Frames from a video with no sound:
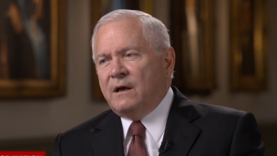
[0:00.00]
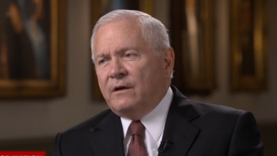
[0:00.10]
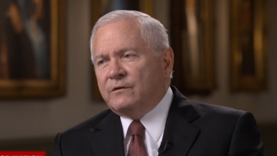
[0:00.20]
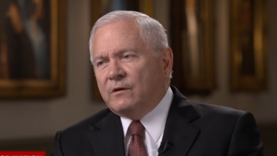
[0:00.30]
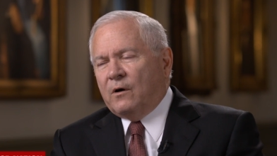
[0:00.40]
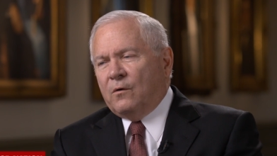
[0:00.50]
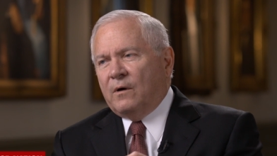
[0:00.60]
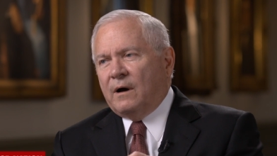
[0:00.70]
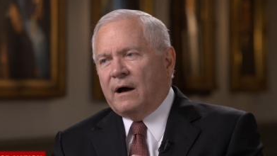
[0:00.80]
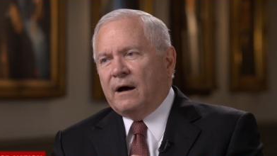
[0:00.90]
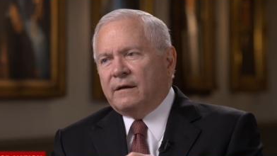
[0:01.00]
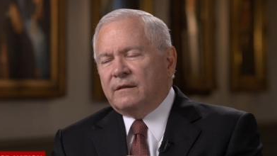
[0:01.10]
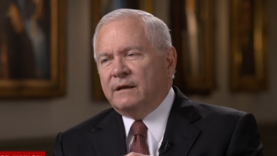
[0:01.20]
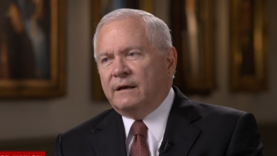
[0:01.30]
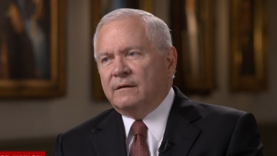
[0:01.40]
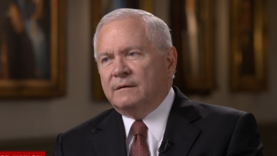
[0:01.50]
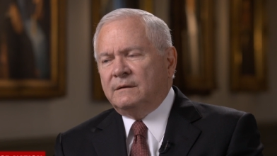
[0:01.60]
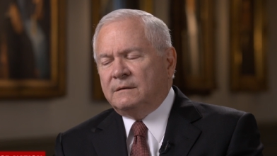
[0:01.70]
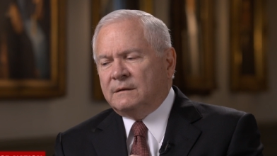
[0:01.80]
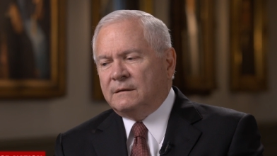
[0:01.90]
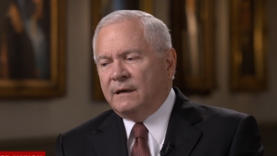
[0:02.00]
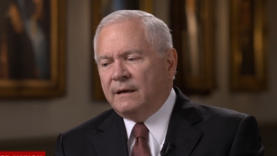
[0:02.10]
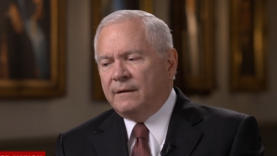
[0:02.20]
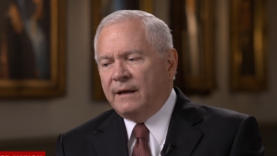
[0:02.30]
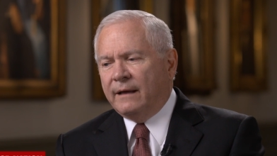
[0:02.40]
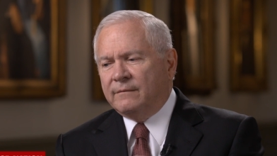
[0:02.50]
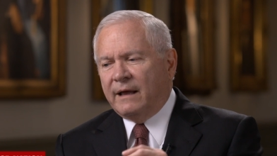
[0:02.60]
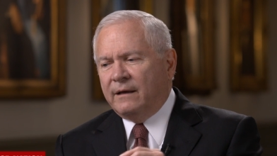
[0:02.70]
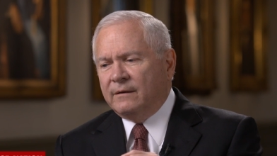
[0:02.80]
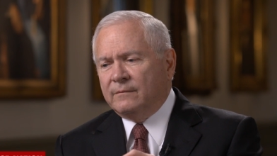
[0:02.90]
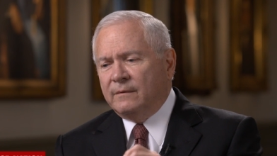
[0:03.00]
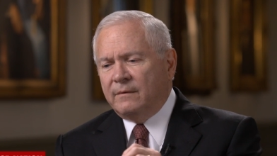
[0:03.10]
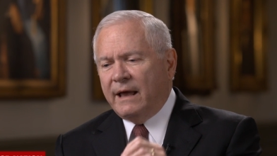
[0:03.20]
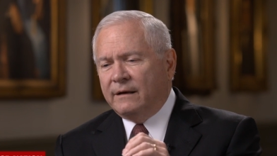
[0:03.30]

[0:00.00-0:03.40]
So I think, and, and,